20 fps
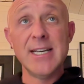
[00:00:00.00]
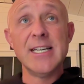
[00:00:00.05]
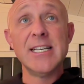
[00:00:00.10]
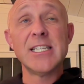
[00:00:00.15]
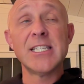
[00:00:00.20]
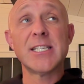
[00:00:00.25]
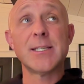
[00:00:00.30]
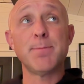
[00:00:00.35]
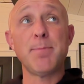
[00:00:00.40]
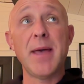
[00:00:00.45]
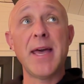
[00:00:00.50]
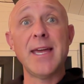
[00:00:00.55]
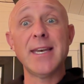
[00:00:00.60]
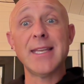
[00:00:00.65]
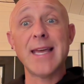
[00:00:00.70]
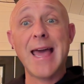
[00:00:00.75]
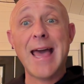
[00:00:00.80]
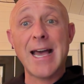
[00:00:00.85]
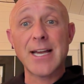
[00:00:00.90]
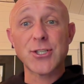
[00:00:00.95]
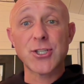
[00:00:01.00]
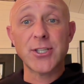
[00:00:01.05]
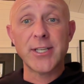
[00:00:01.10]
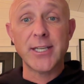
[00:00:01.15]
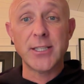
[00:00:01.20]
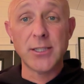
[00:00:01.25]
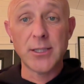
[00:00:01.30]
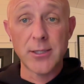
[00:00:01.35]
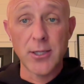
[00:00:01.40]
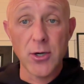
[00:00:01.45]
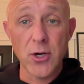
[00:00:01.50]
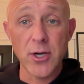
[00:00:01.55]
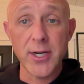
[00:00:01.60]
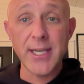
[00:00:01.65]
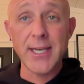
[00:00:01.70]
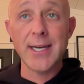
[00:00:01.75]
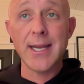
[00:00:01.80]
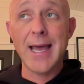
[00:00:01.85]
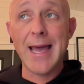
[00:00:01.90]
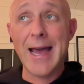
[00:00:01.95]
spent actually
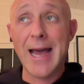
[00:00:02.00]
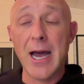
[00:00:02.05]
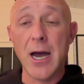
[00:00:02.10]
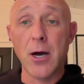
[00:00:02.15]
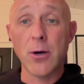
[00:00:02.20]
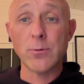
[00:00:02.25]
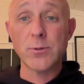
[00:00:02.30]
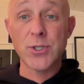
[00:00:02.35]
learning how